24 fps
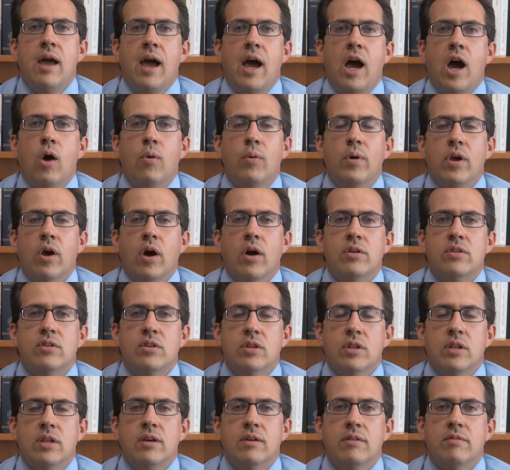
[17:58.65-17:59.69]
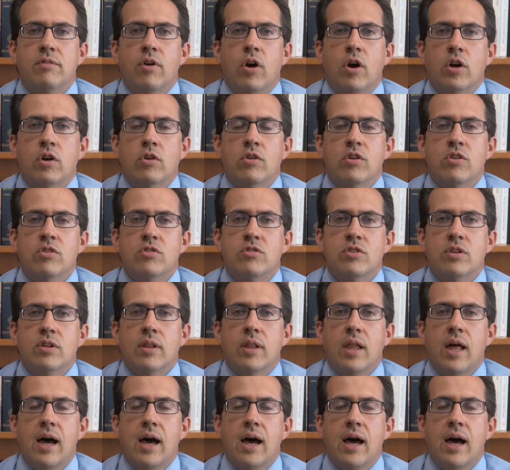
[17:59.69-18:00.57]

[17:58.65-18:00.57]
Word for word: how we ought to live our Christian